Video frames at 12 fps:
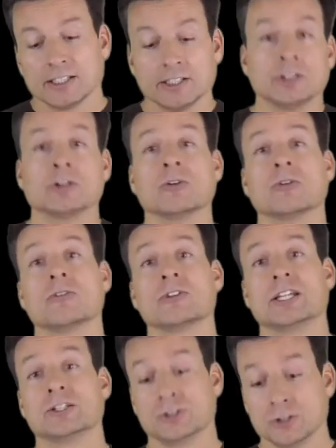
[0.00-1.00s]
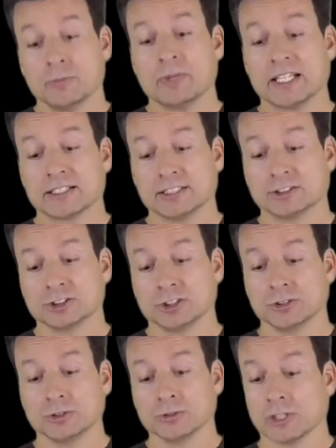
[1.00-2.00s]
You know, they do make these
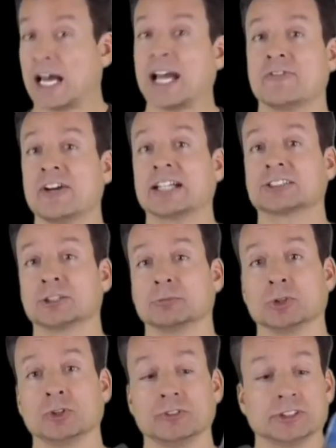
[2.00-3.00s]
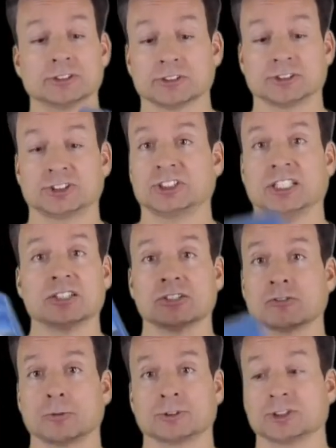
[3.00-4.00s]
new live-action movies. There's 6
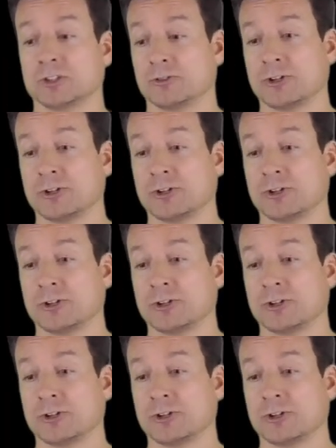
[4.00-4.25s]
of them so